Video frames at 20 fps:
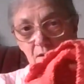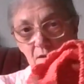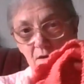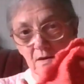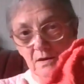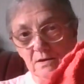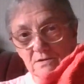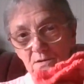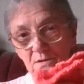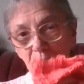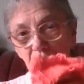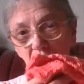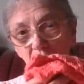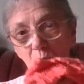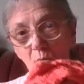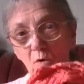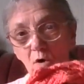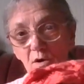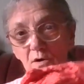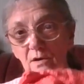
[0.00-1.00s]
This would be
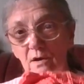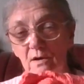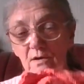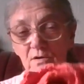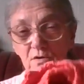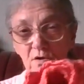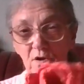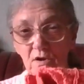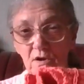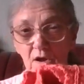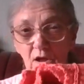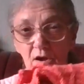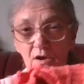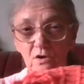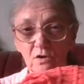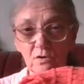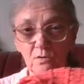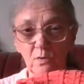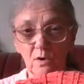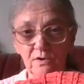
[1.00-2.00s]
one a
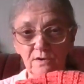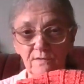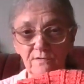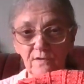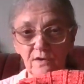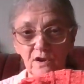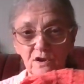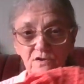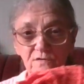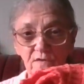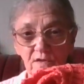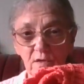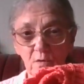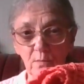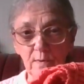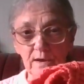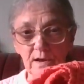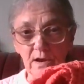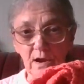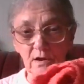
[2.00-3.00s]
good one to finish for the
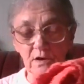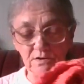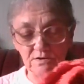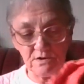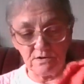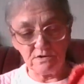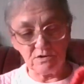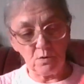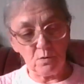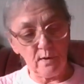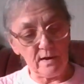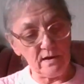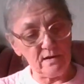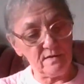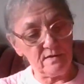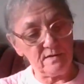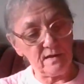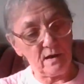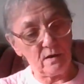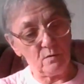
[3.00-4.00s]
winter because it's quite
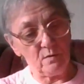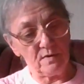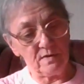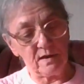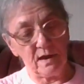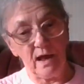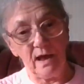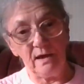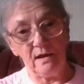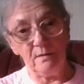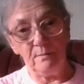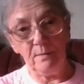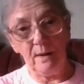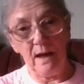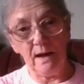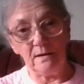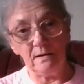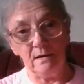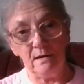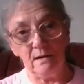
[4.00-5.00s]
thick with the kind of
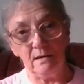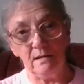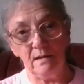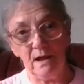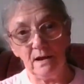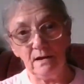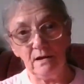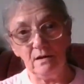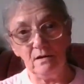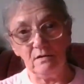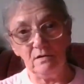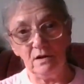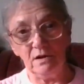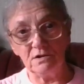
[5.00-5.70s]
pattern that it on.